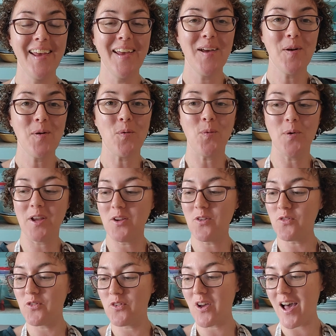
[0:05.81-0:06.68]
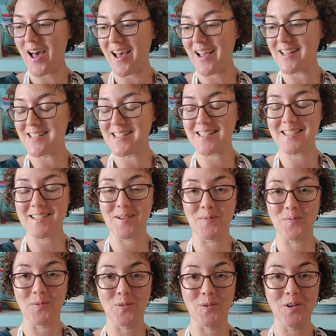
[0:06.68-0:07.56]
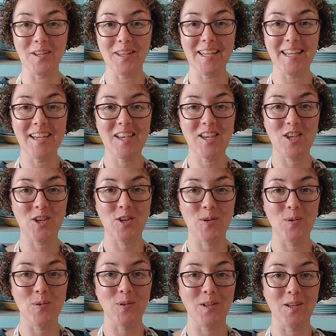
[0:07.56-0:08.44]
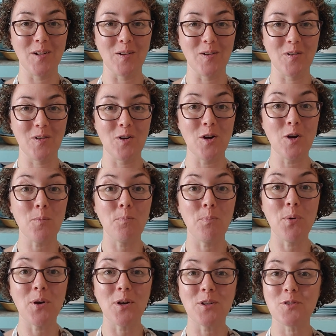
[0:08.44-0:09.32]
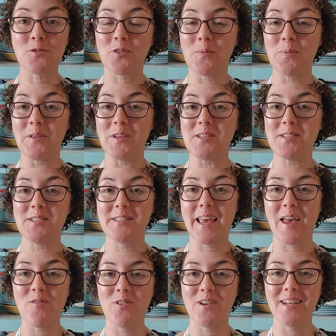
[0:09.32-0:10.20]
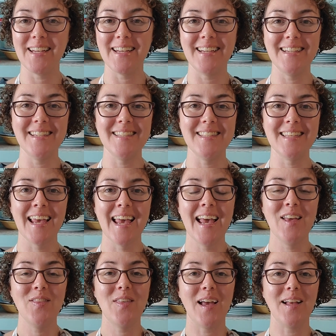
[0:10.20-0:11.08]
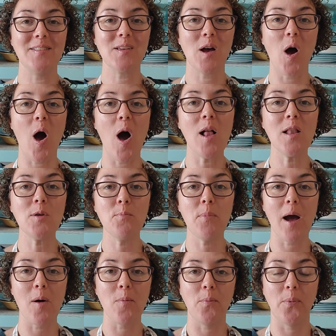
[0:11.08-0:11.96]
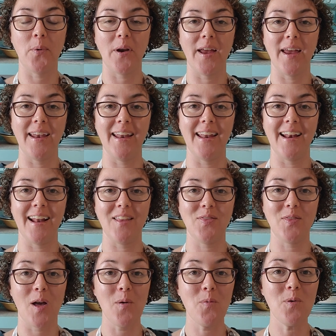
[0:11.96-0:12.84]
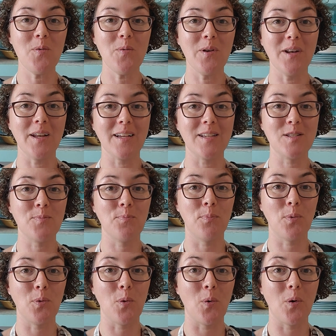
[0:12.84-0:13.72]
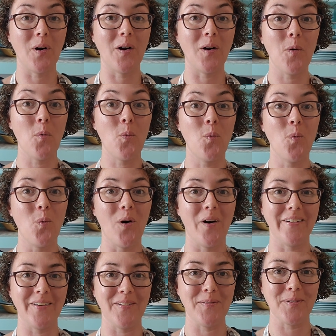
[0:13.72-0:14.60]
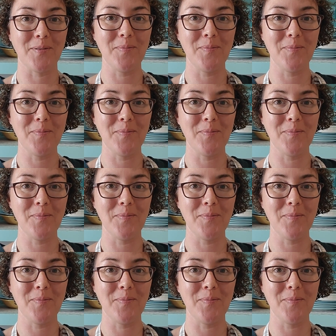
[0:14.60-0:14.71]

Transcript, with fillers: We've got some really cute little cookbooks from the seventies that's all about bread, and I thought we would explore one of them.